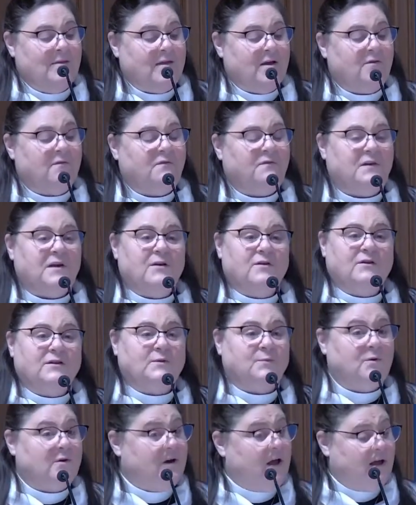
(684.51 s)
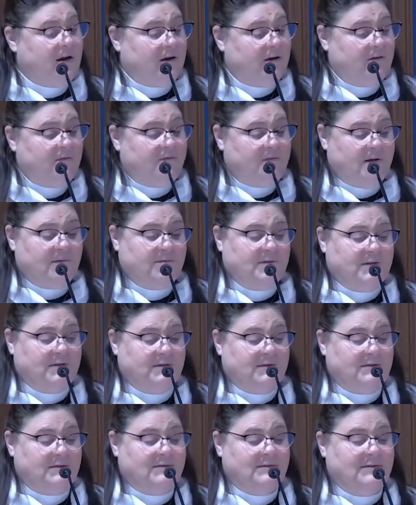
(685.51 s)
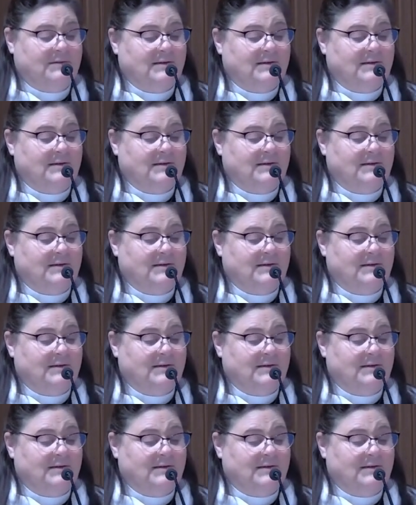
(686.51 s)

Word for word: Their fears were not unfounded.